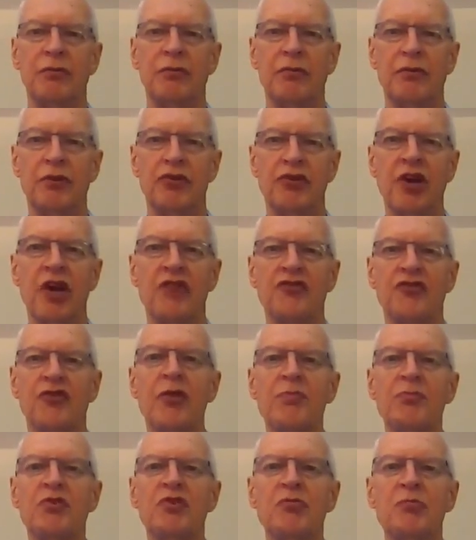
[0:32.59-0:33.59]
the
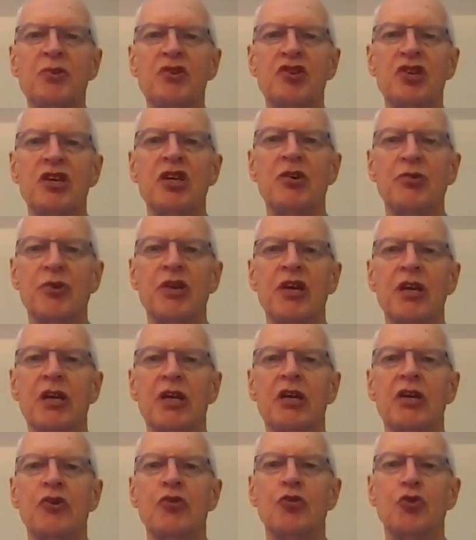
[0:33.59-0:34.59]
transcription machinery
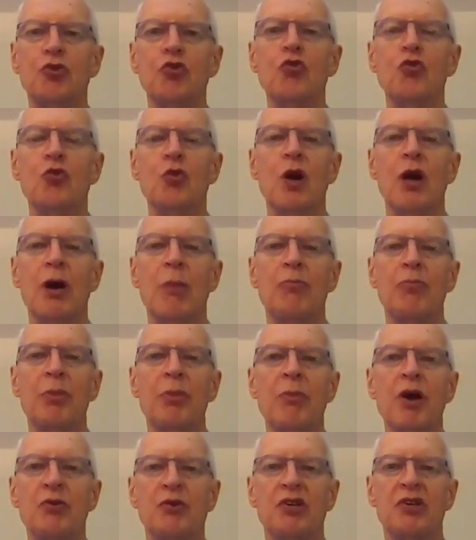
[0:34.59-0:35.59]
to
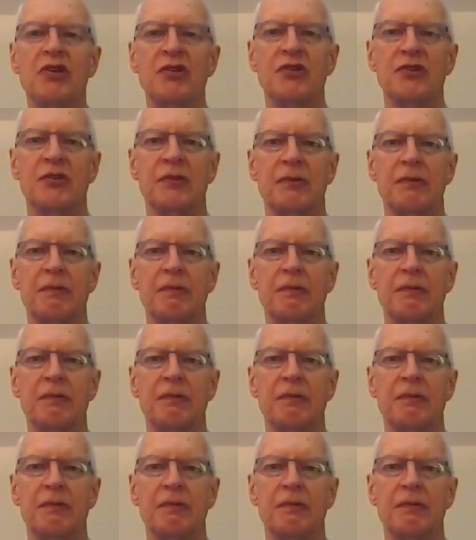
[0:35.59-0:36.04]
promoters.